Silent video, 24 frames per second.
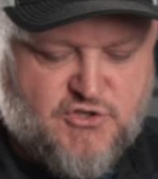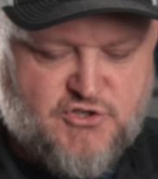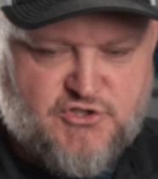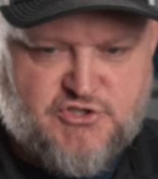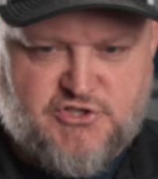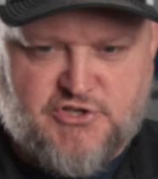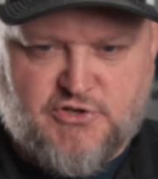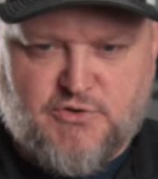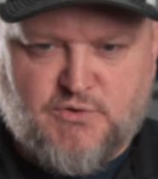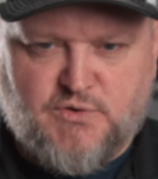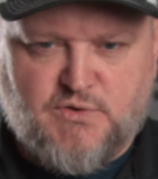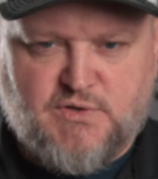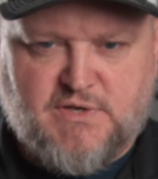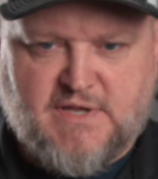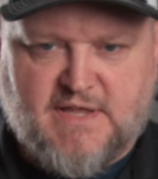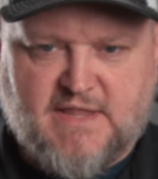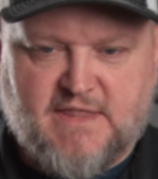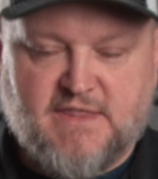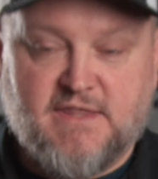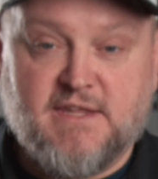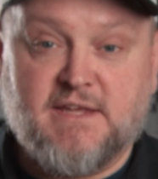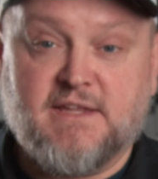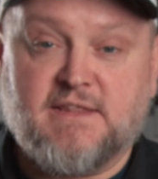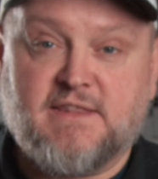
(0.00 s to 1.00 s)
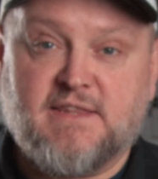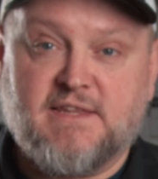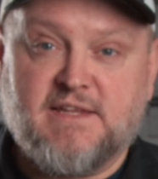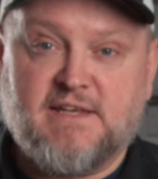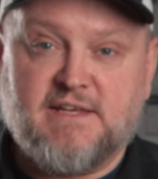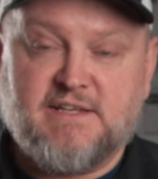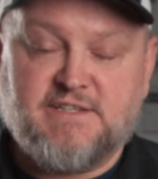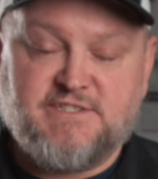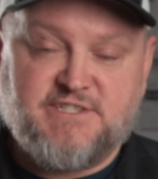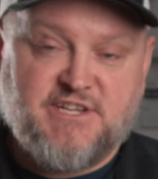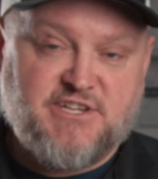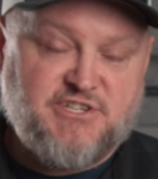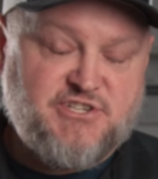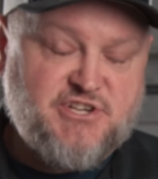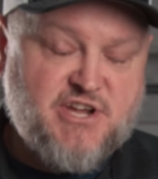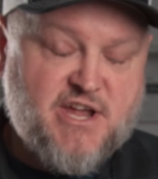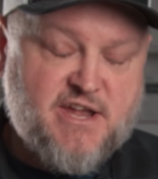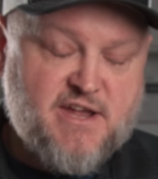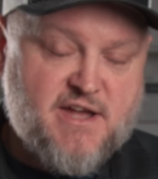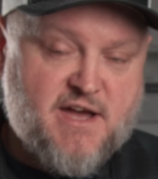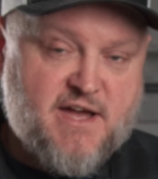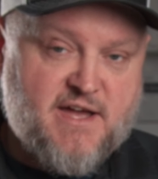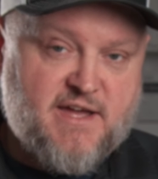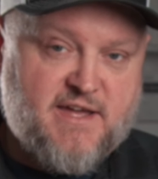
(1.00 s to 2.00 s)
showed that the
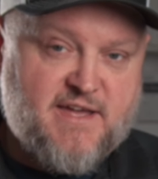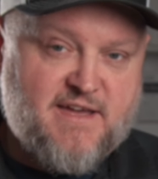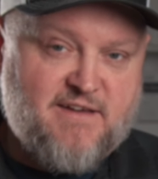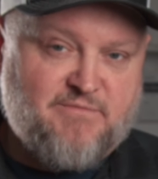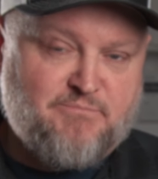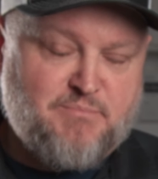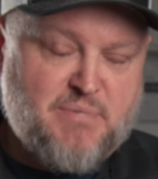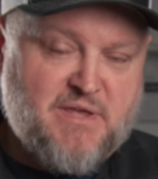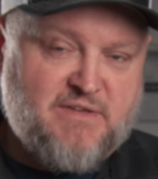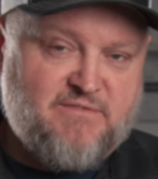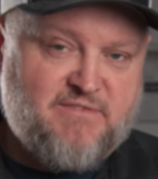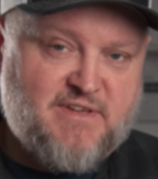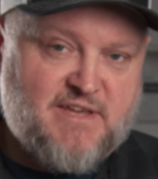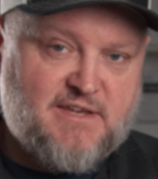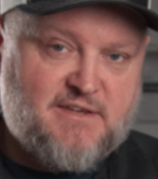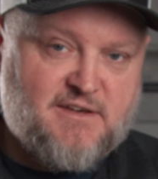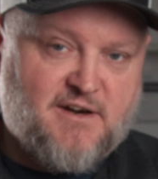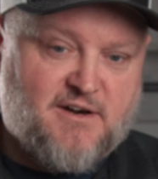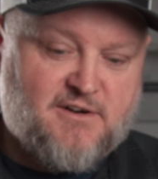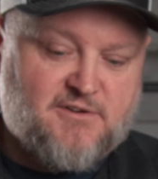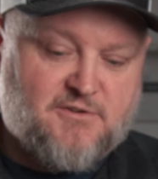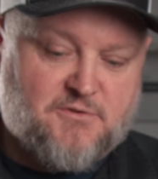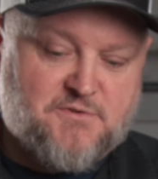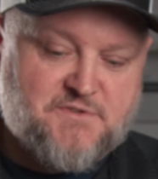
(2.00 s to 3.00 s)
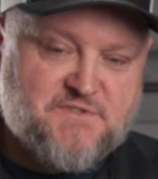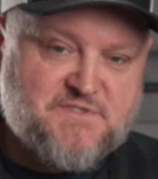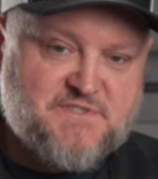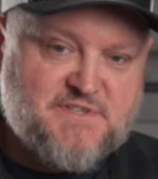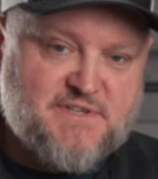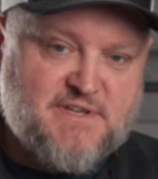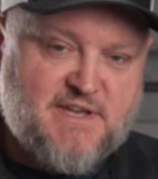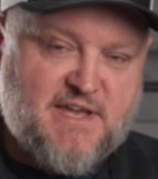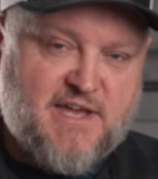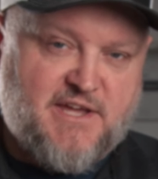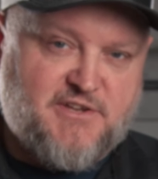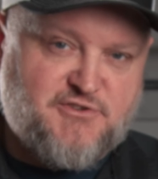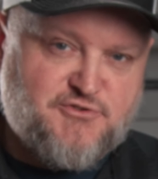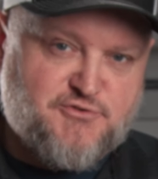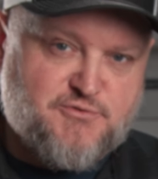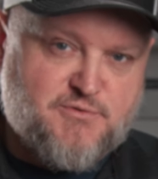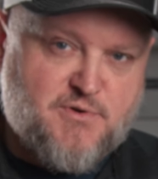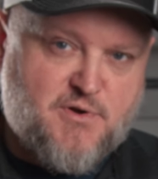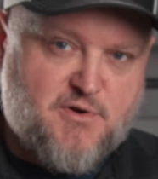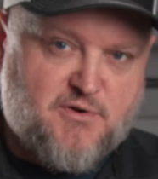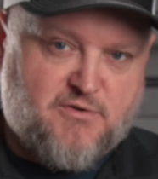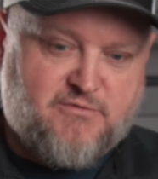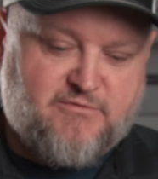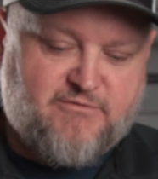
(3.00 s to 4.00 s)
DJI FPV goggles and
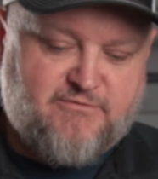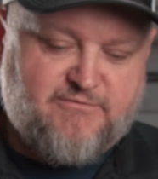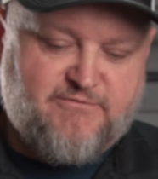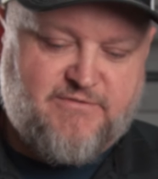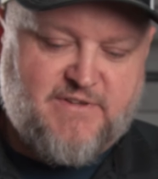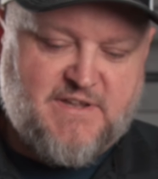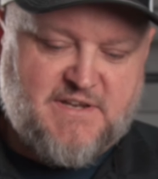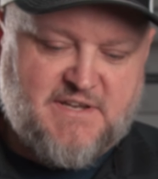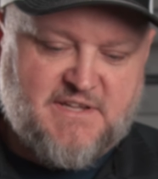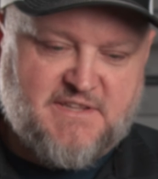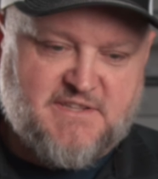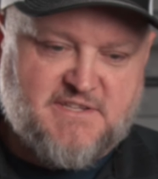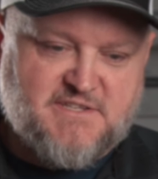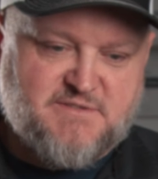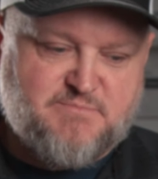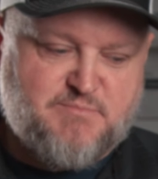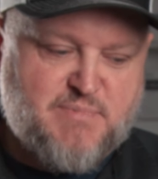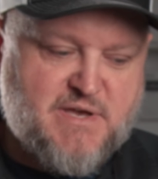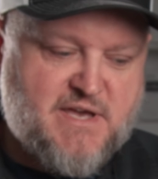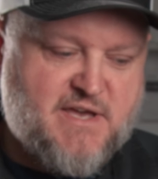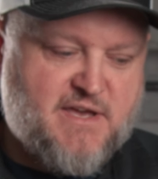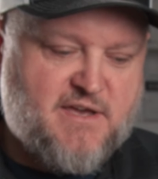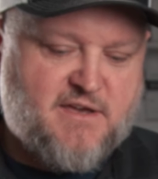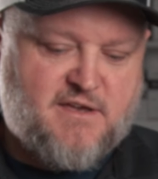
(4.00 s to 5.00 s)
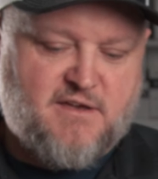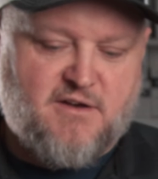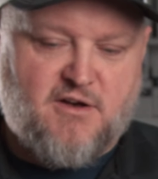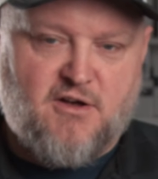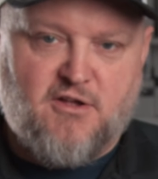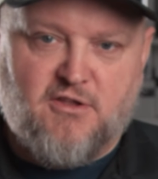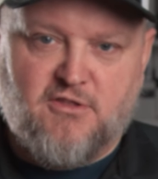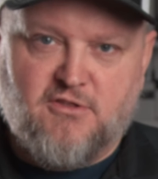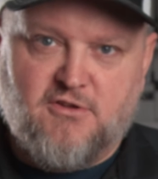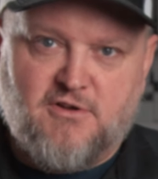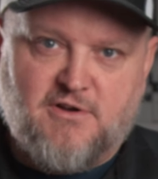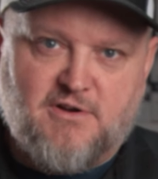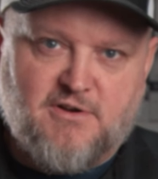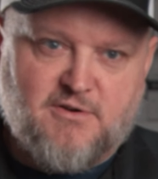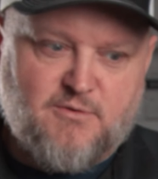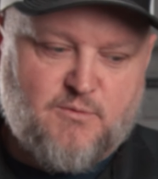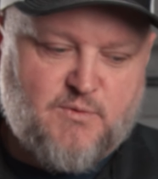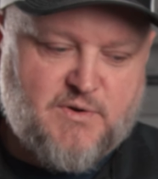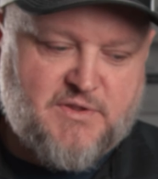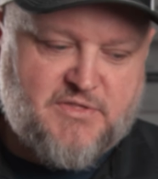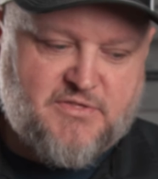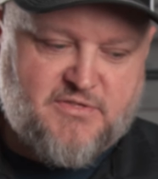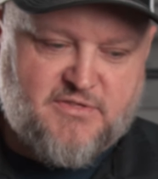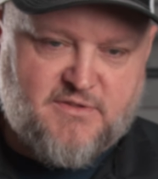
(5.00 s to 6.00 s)
drone fit in this bag
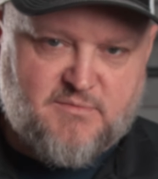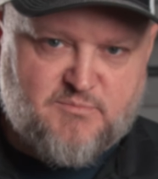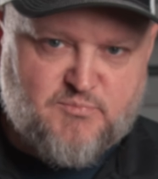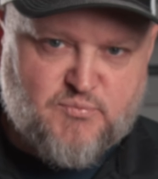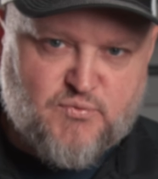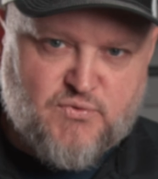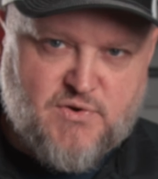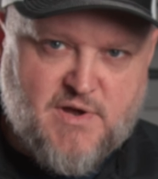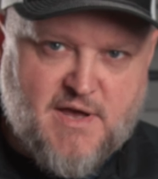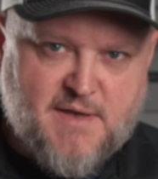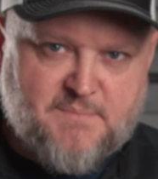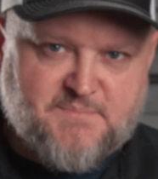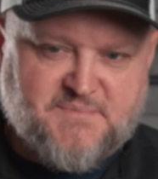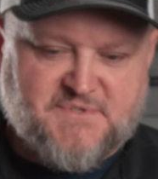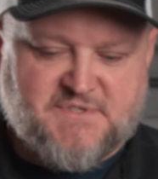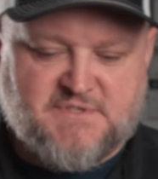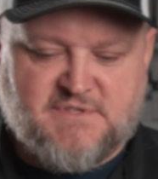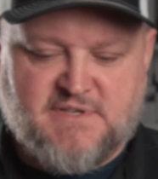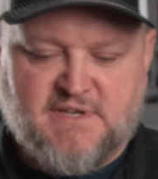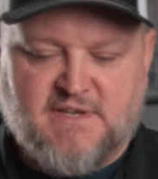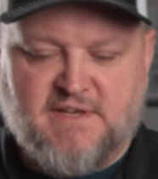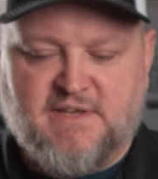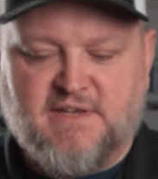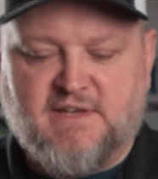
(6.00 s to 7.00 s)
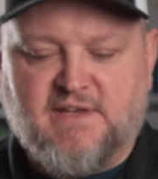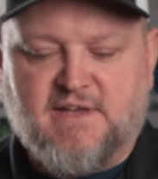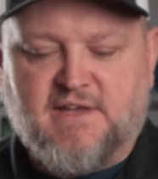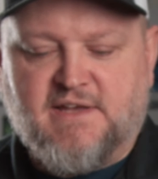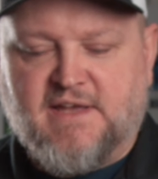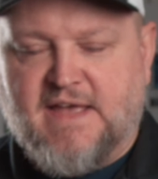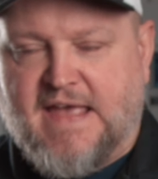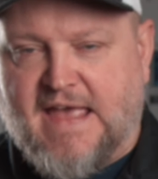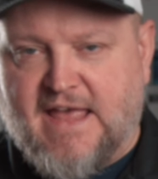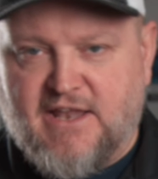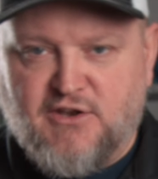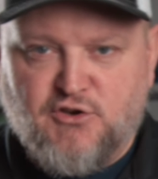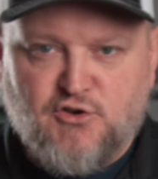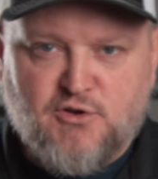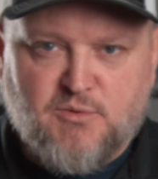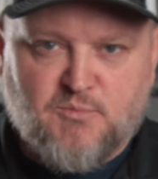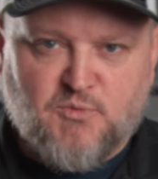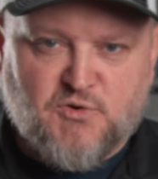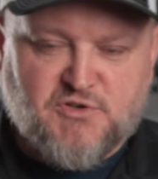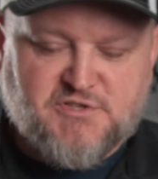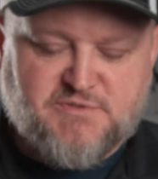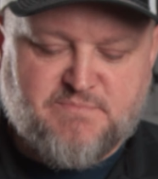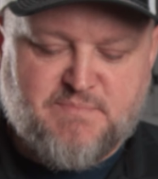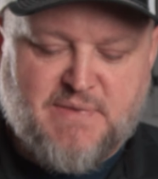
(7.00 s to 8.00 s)
along with props and
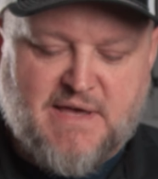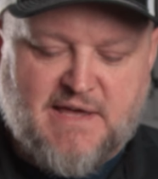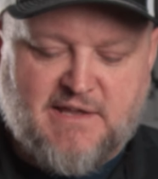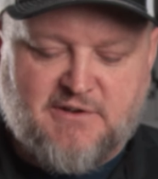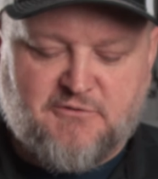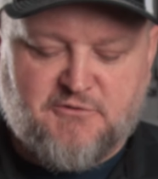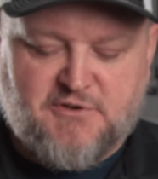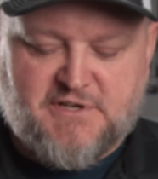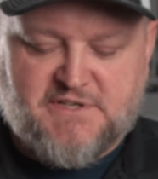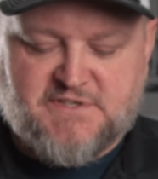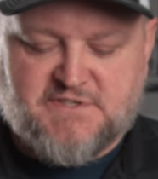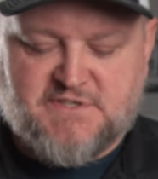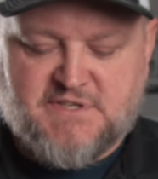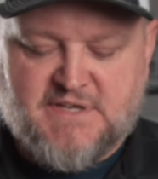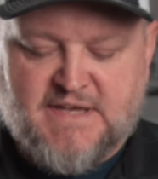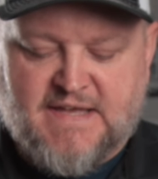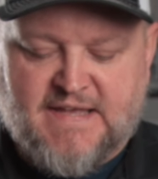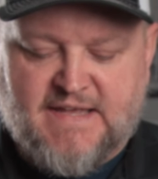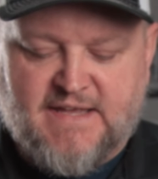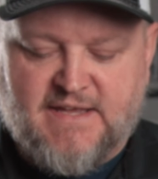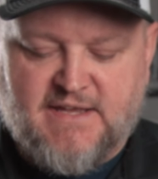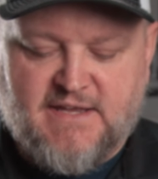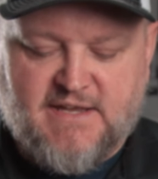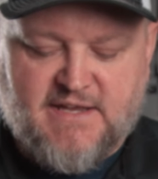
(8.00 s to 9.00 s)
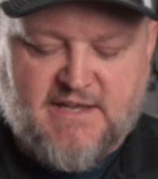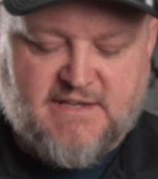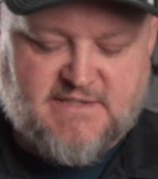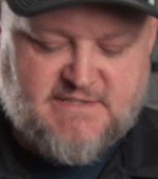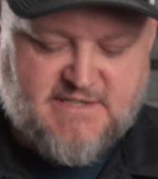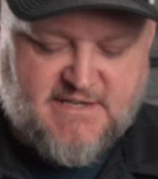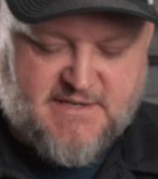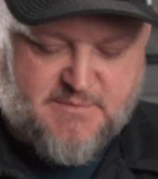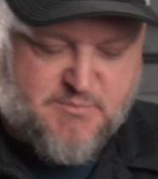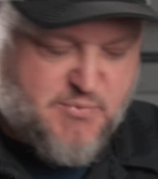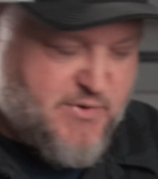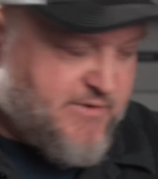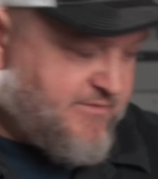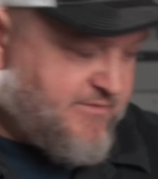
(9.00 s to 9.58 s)
numerous batteries, and did it